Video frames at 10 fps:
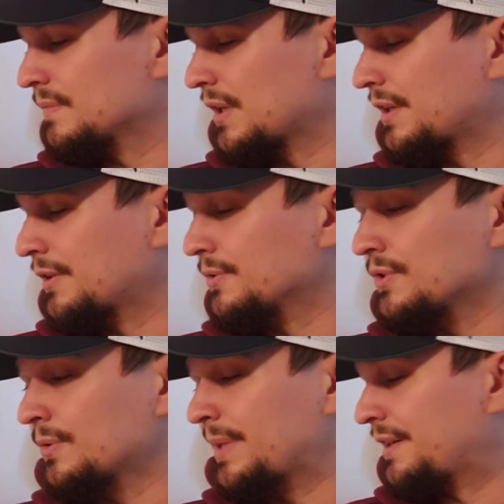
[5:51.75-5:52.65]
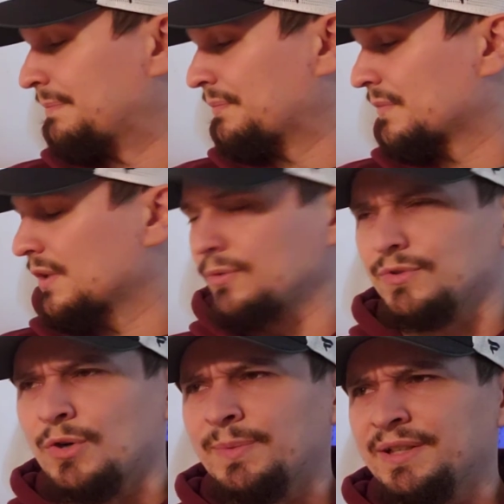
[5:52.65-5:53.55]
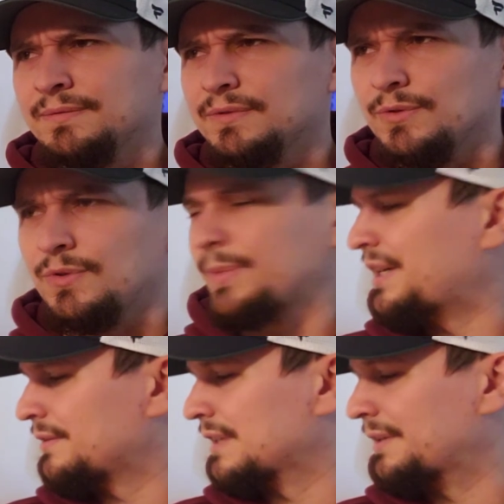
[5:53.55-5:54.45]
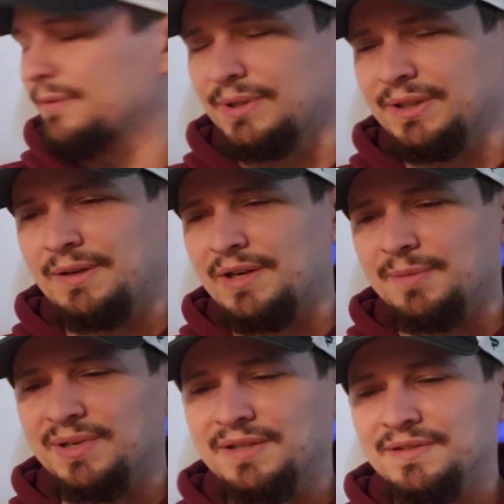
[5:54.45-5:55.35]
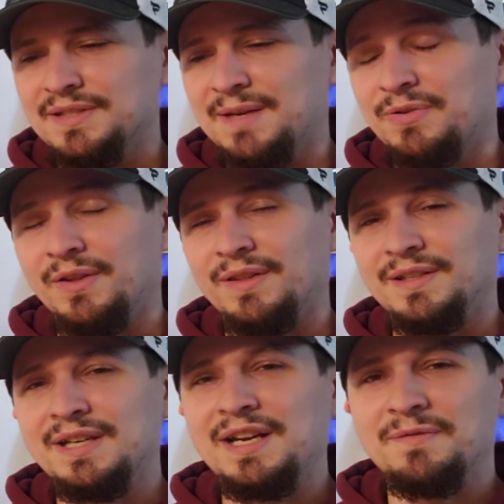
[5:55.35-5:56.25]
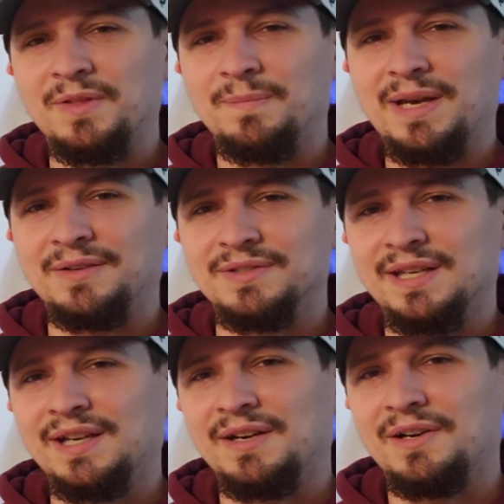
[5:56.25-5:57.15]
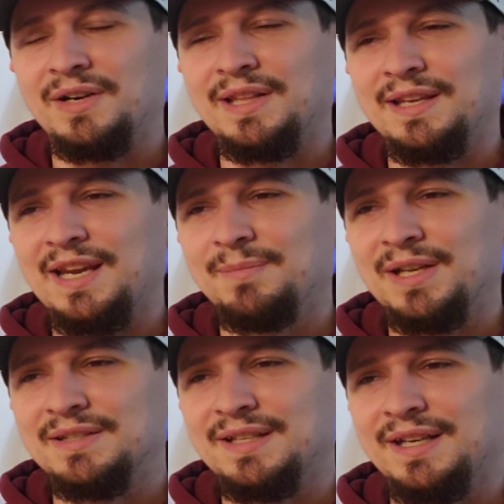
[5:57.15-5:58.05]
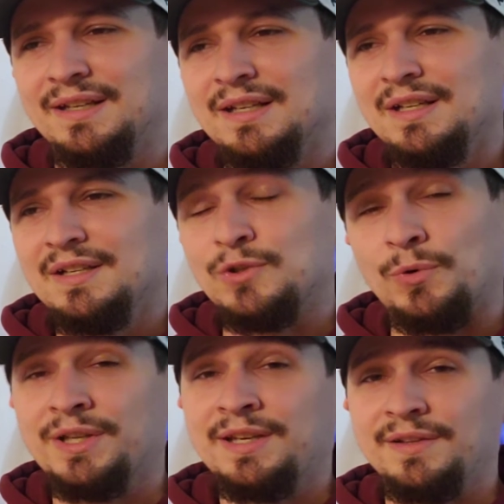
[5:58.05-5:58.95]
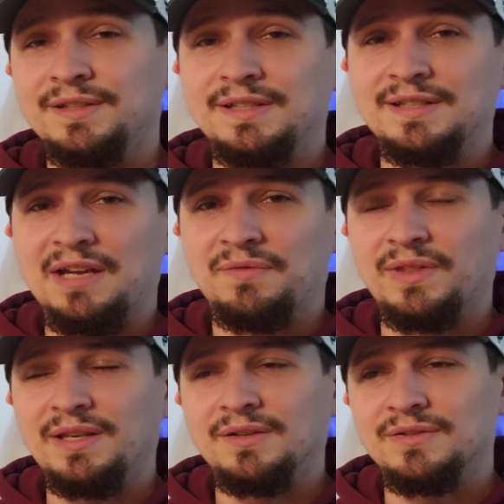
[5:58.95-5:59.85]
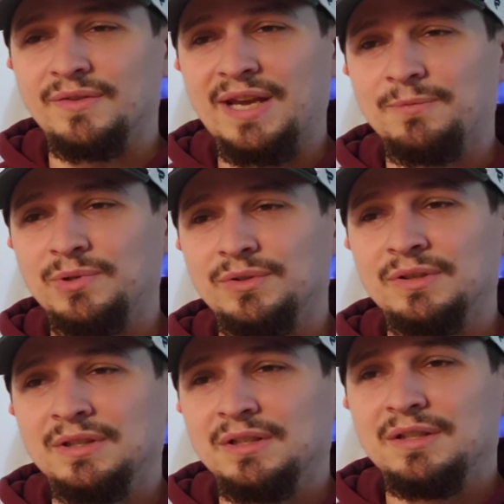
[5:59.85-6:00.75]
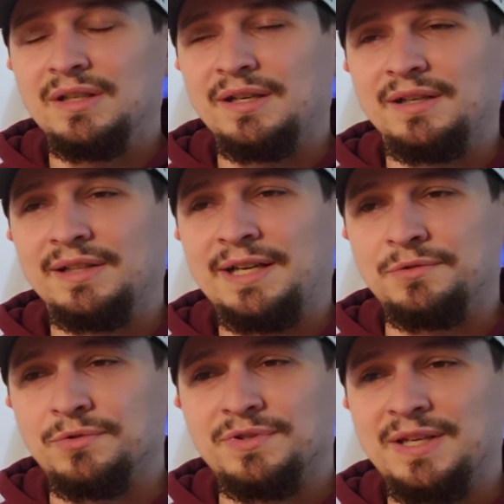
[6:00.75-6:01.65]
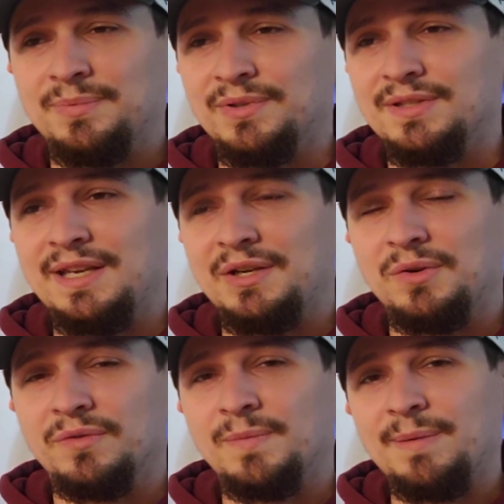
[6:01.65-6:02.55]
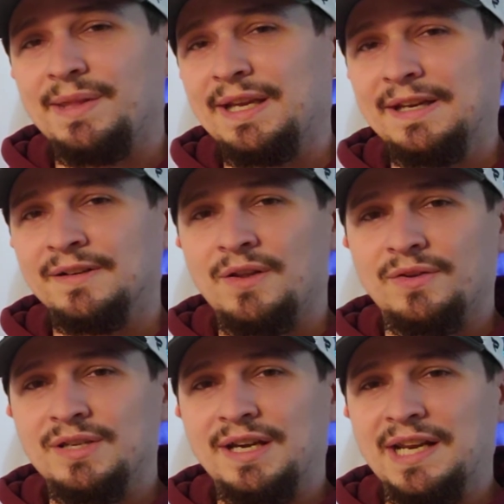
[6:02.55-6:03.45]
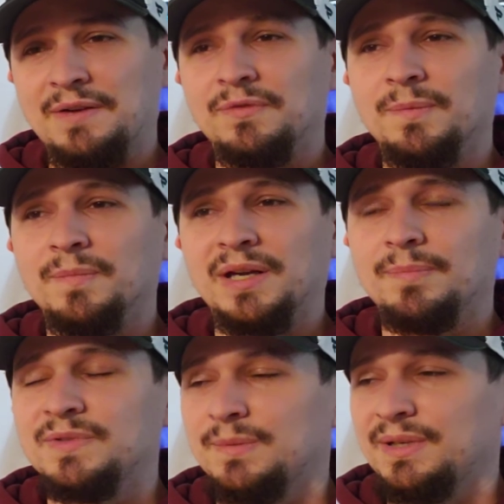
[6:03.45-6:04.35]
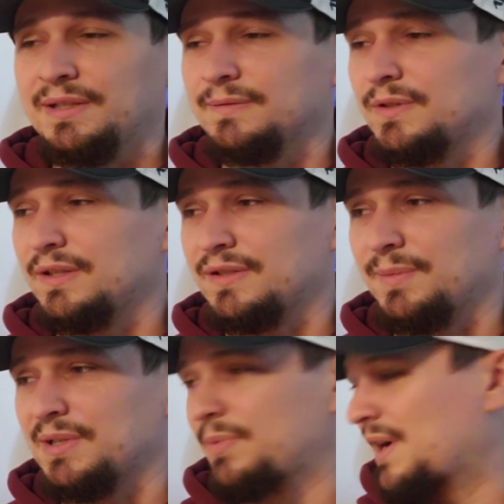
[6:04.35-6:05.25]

Uzoma, I don't really know how to pronounce his name, the tight end for the Bengals. They got hurt in the game last night. Torn Achilles, he's out for the year, so that will allow Drew Sample to take over. Maybe they get another tight end from somebody's